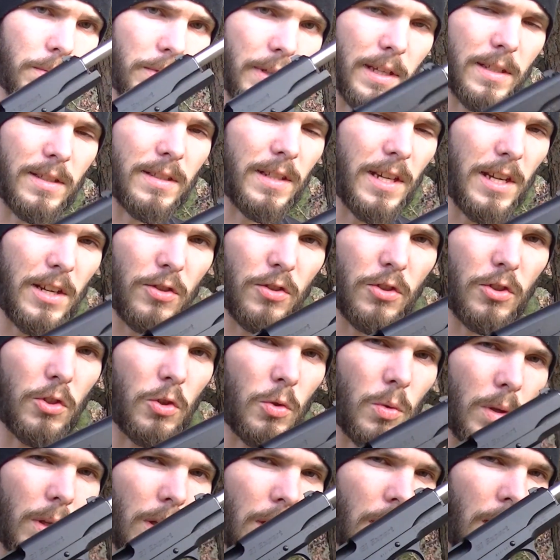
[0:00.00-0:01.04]
That's teaching
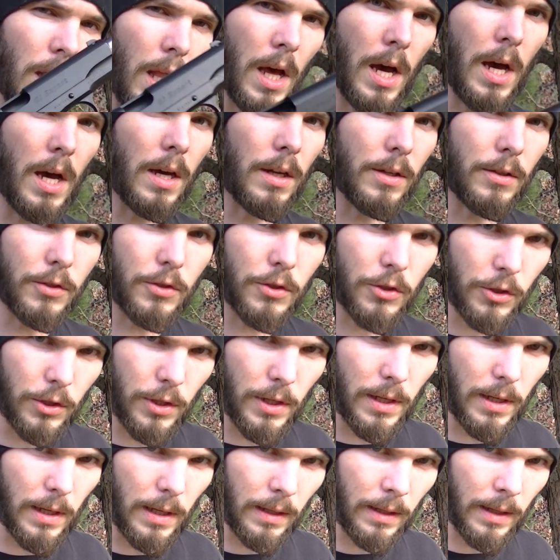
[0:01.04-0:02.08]
you a lot of
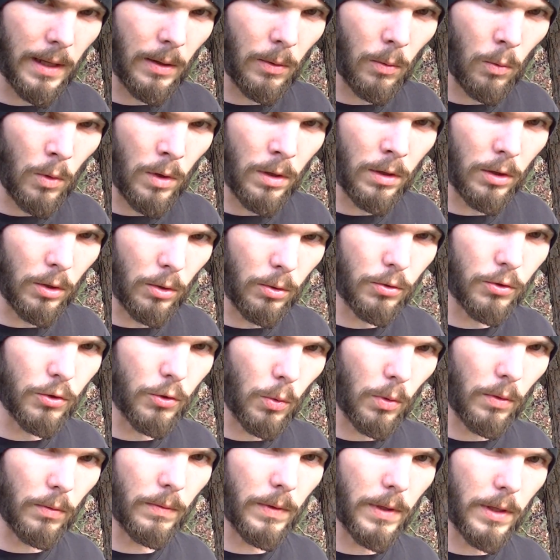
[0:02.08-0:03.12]
shit in that one little
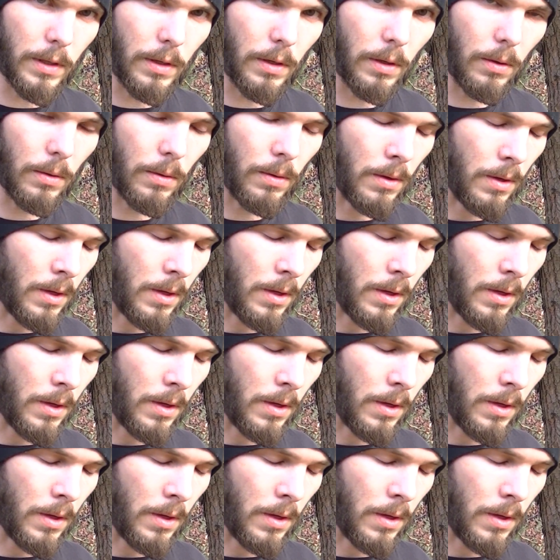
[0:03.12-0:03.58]
short video.